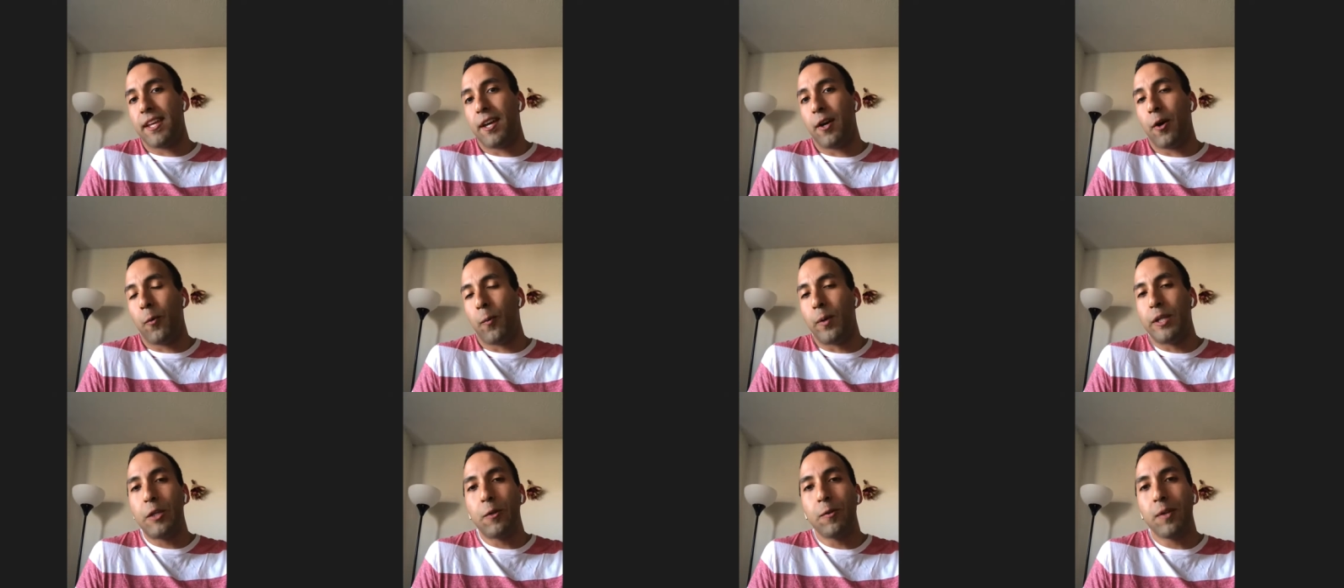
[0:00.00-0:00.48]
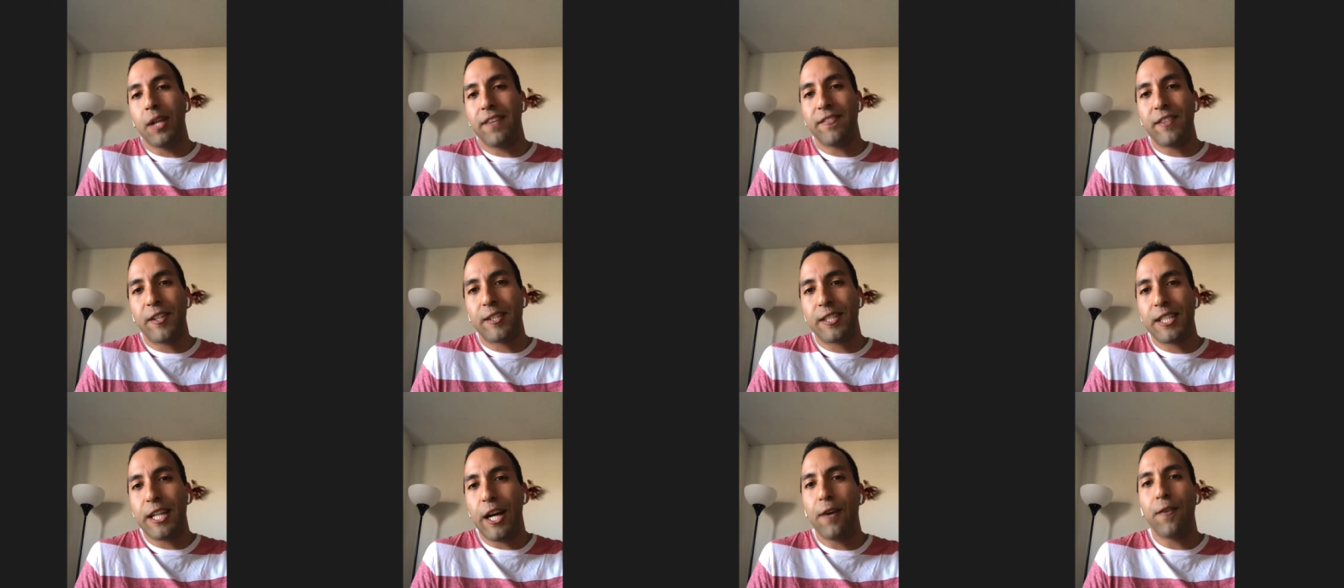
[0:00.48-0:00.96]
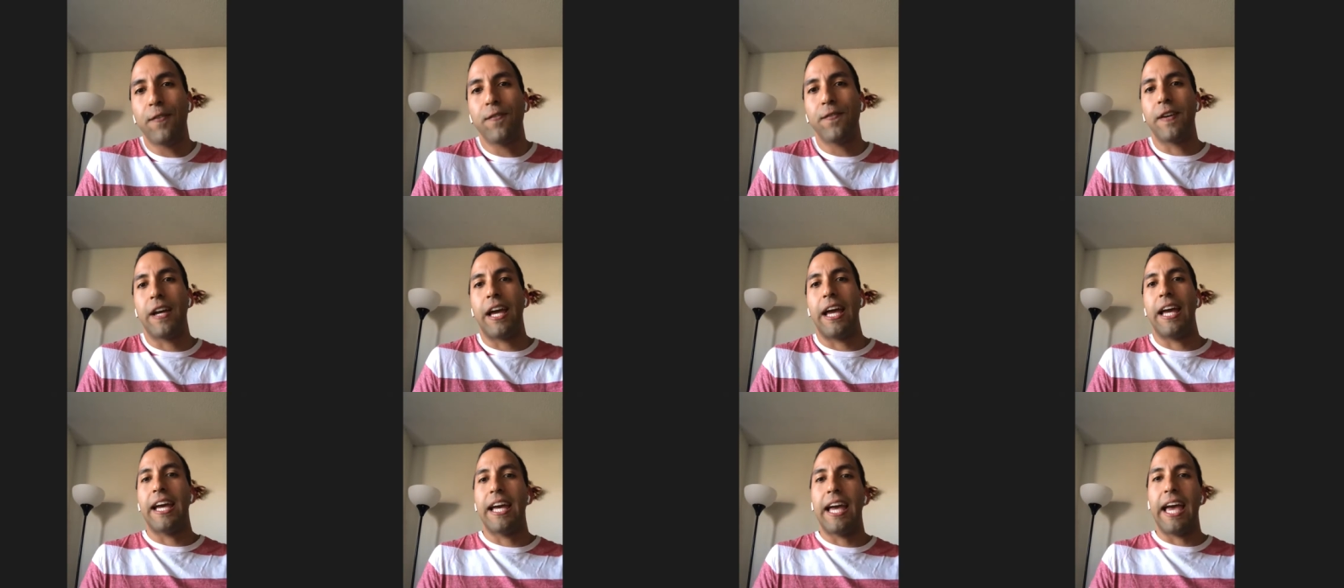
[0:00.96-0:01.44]
when you love yourself
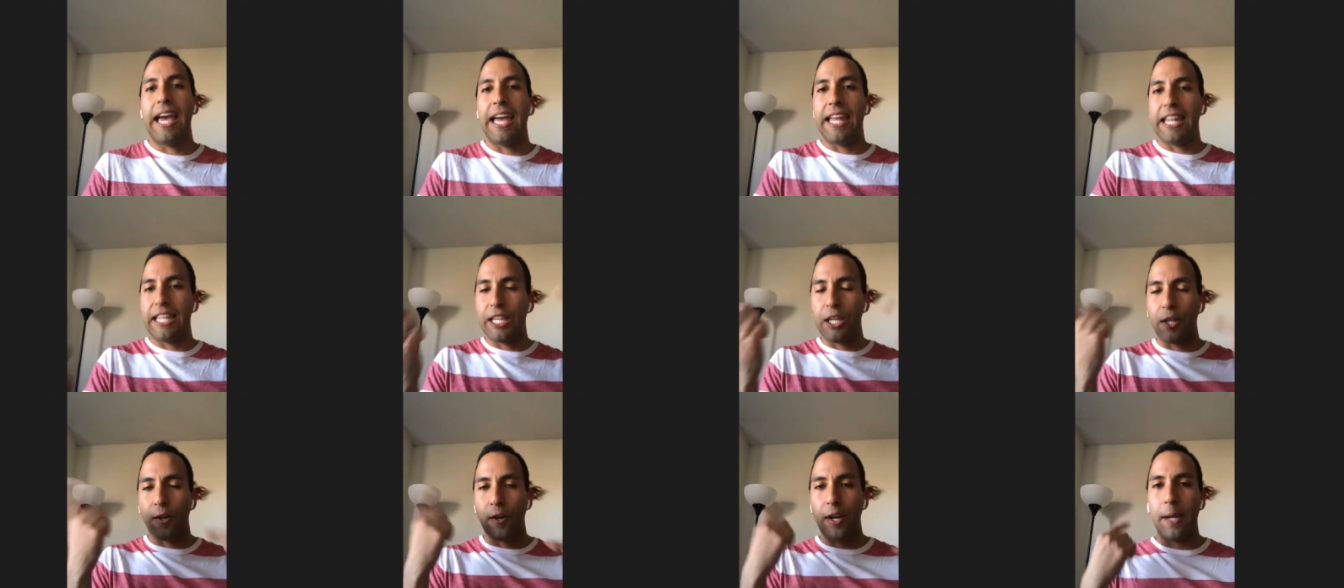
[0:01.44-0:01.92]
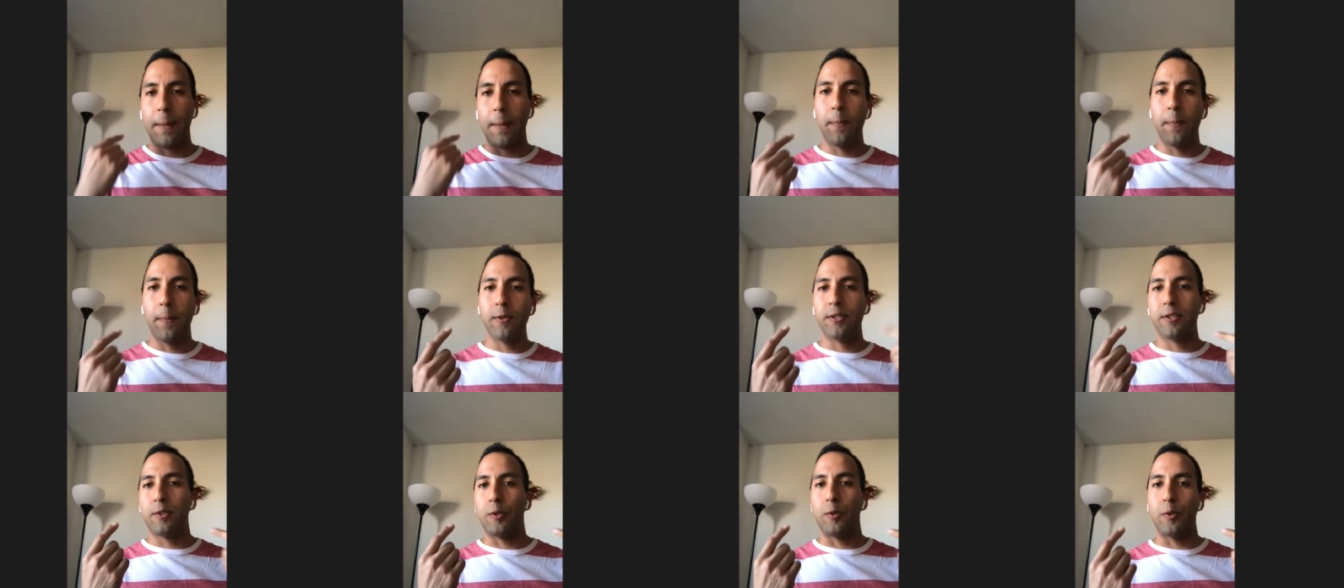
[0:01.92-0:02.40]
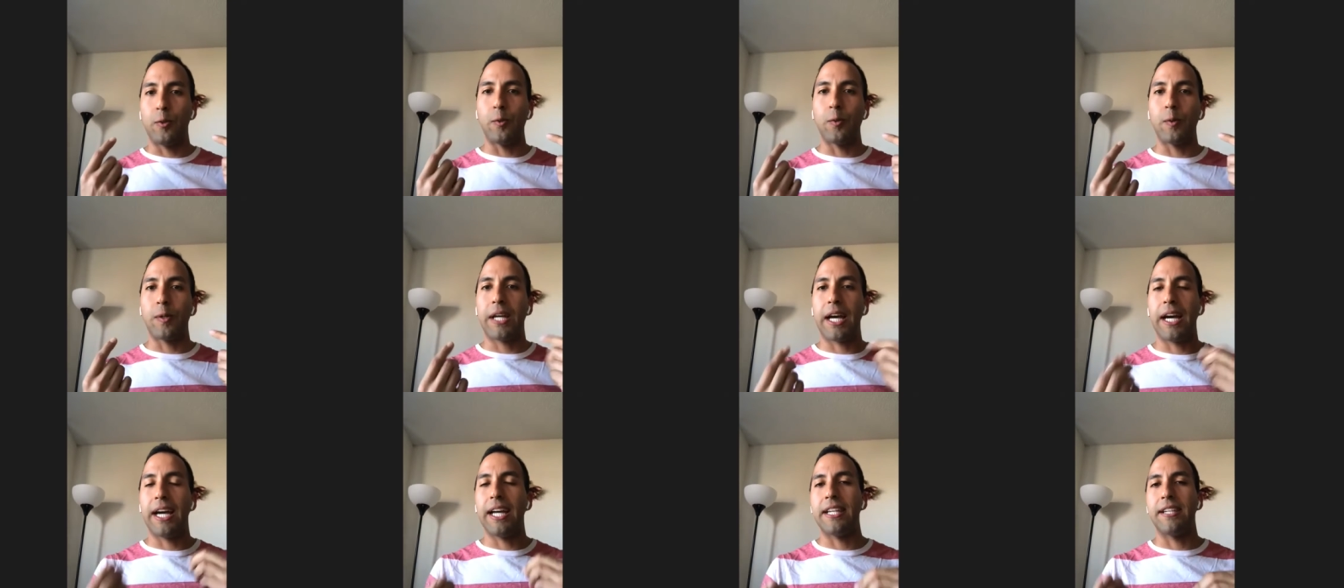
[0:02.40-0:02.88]
and you're able to
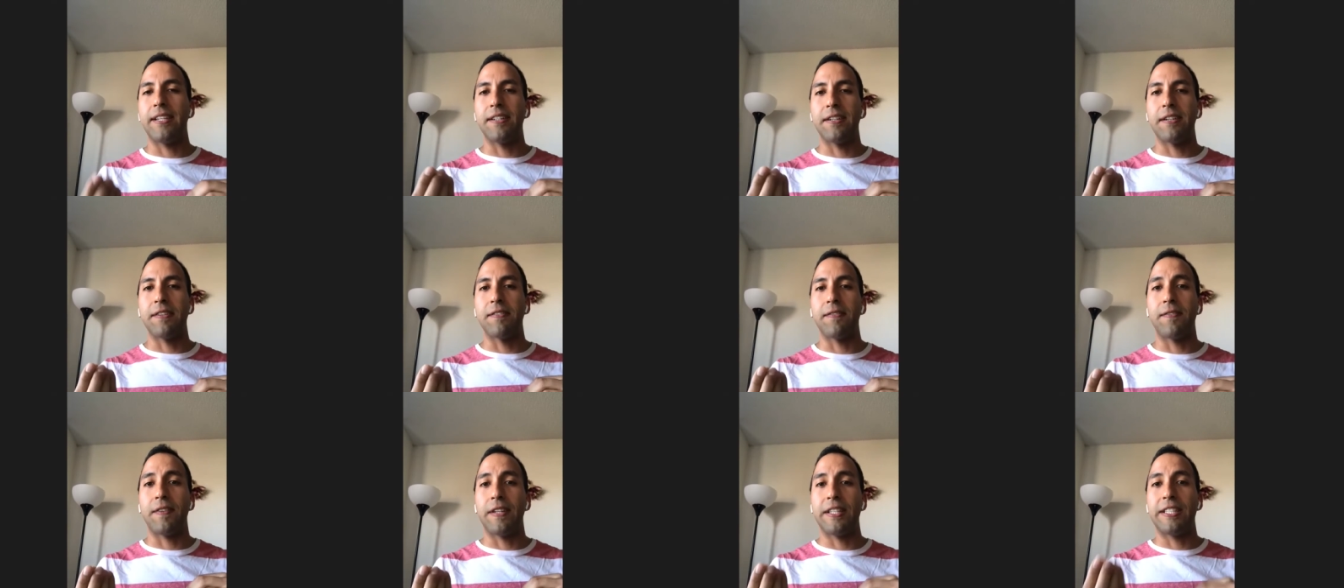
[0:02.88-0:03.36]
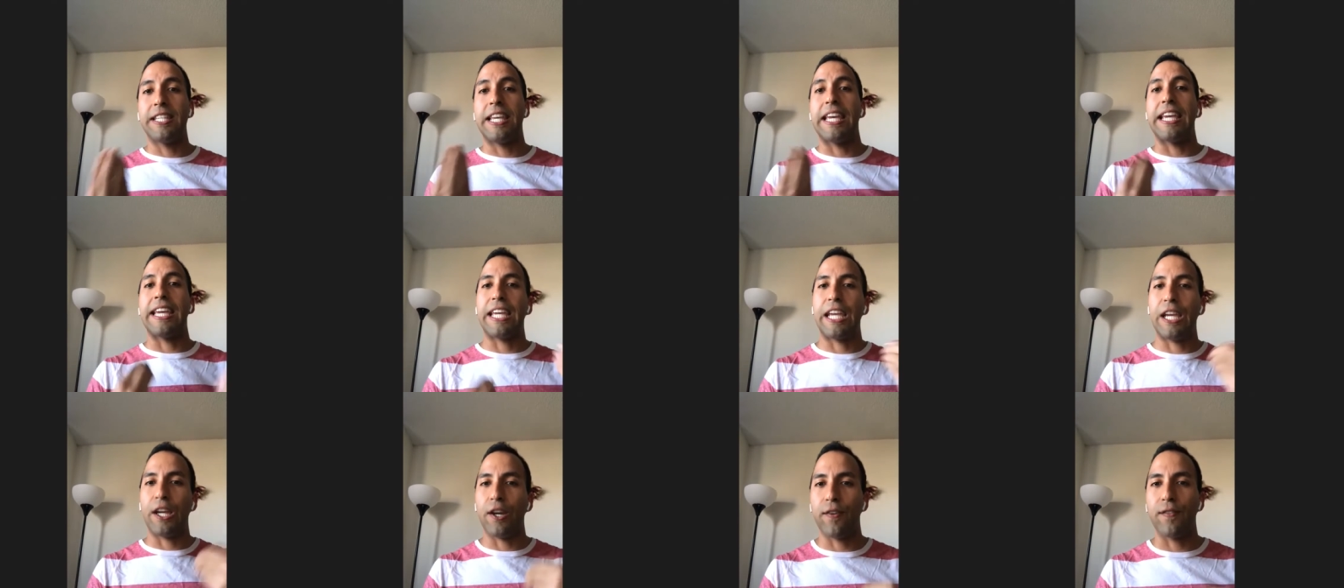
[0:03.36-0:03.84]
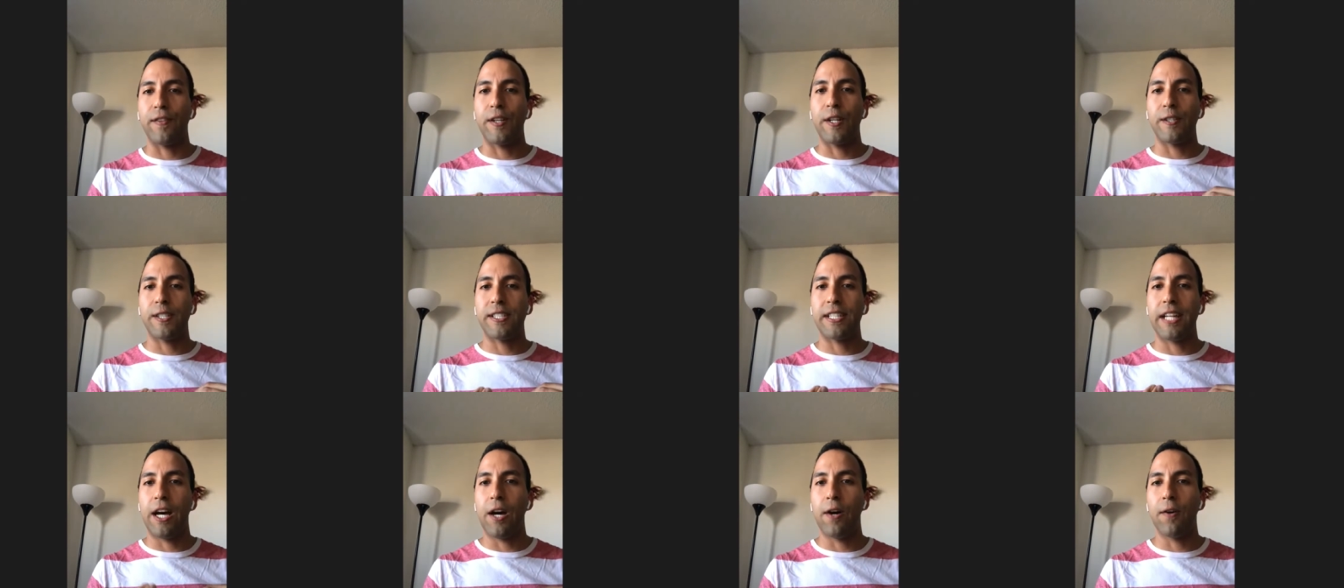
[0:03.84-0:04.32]
kind of take care of
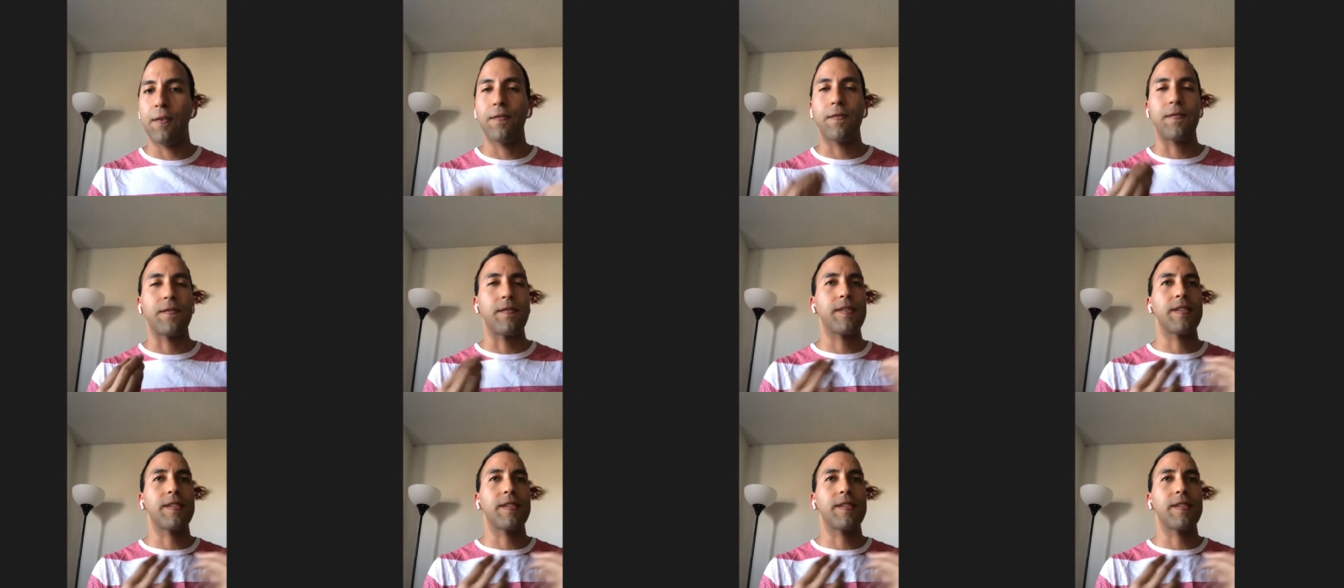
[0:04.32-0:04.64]
yourself,